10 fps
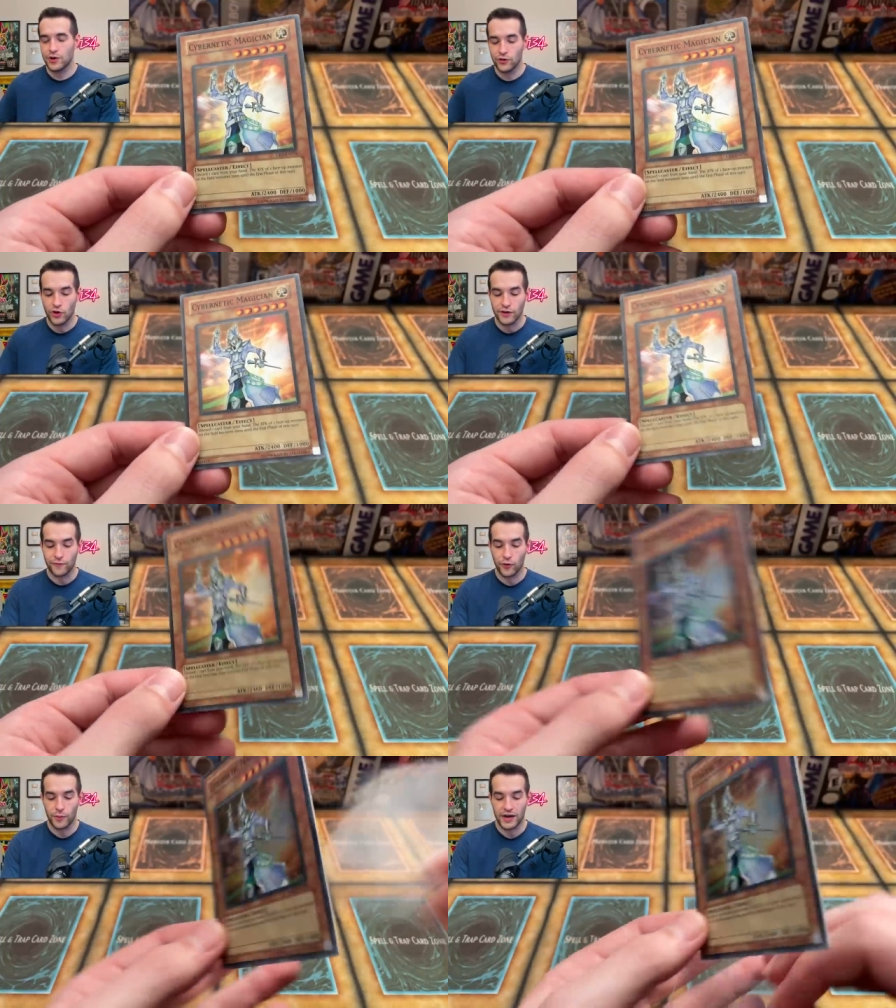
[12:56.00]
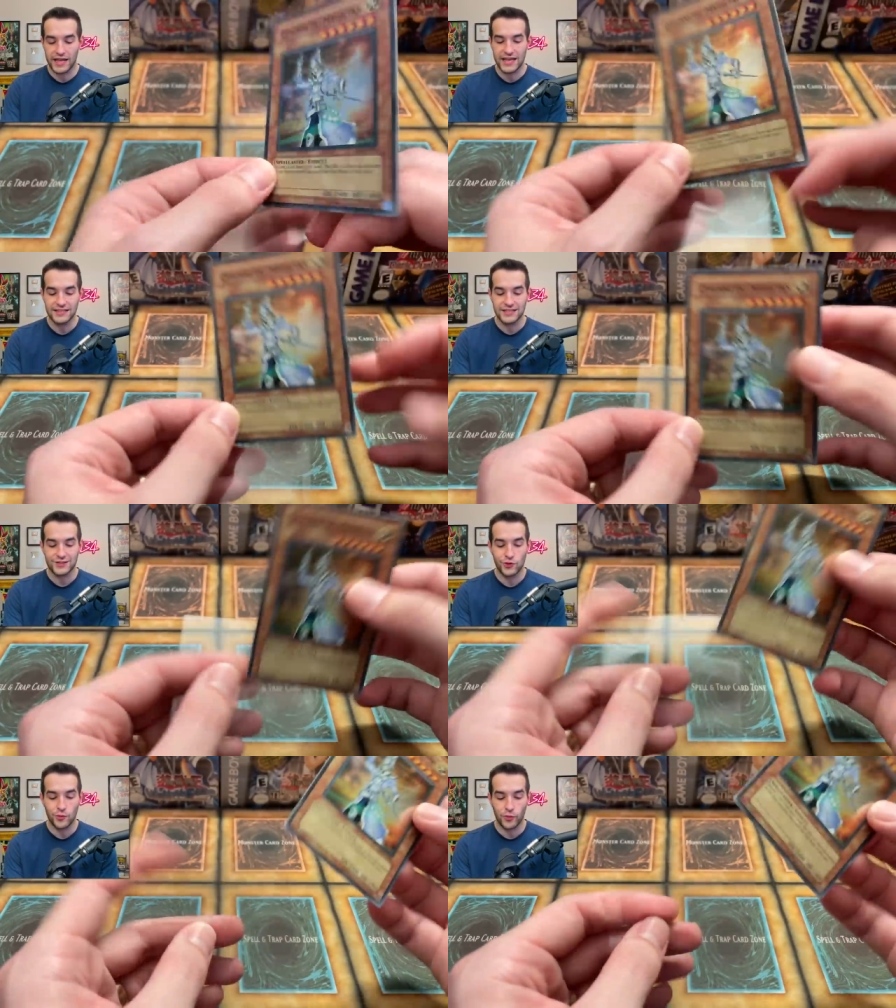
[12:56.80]
you're looking for, but it is a
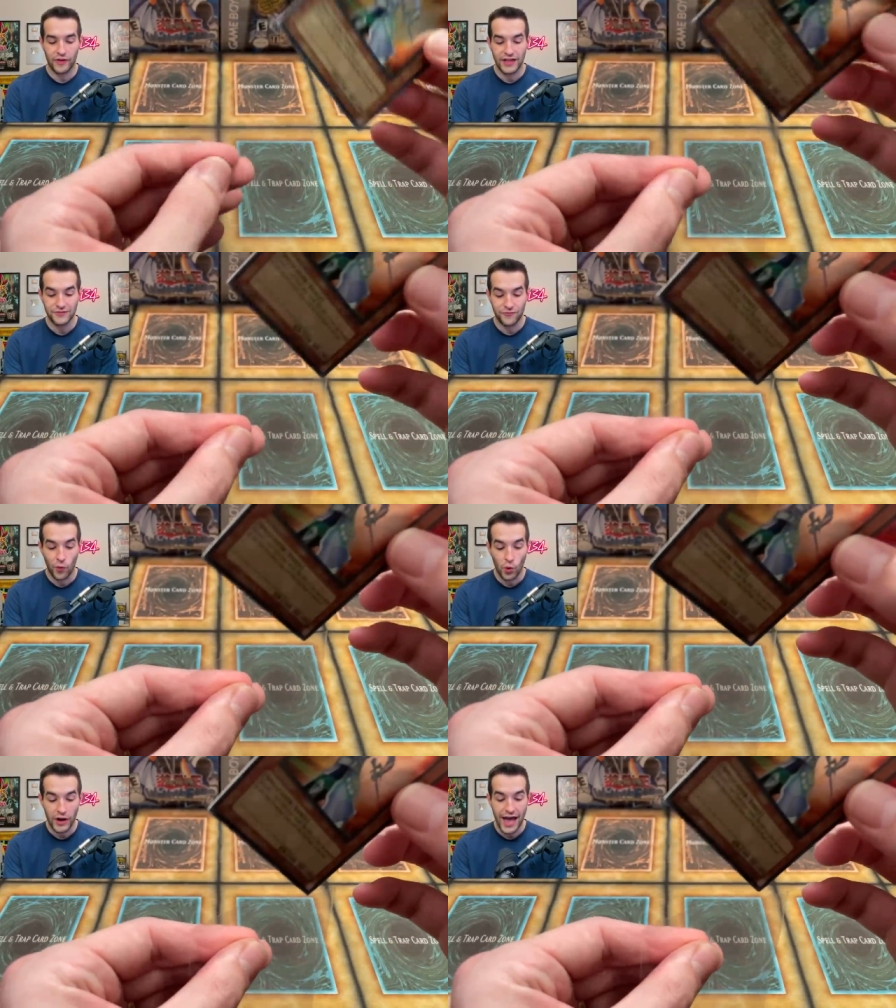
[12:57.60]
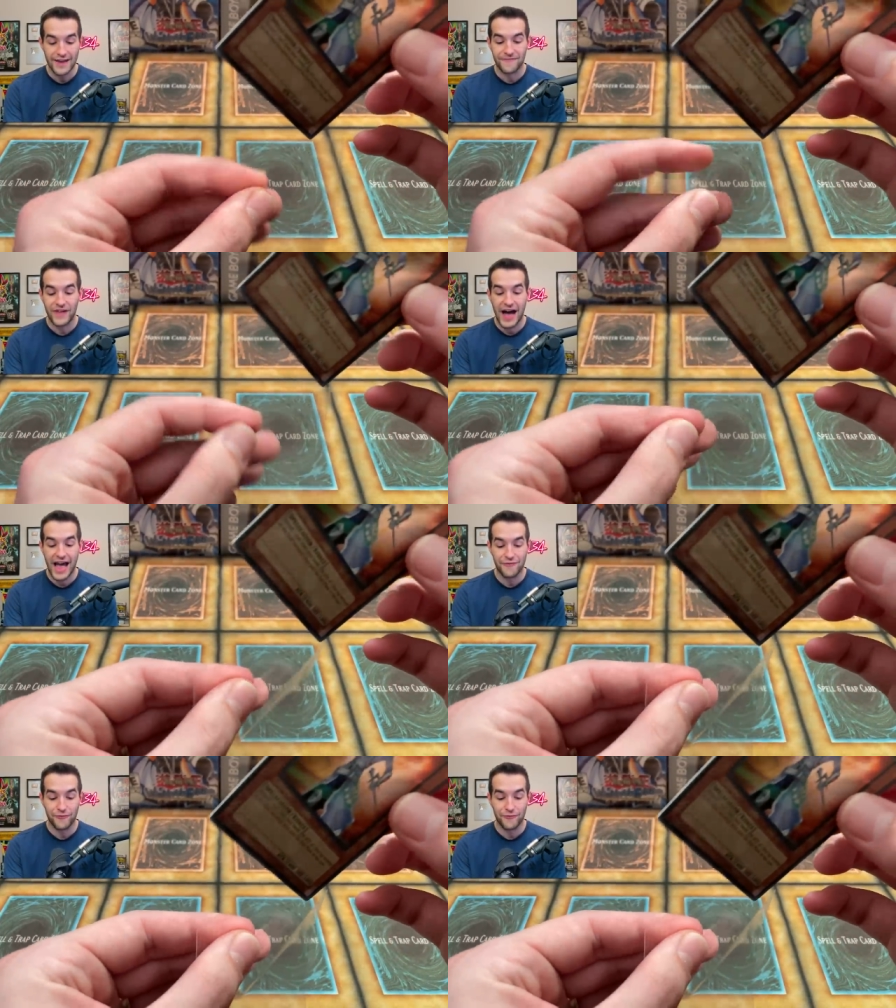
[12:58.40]
super rare. That's four out of five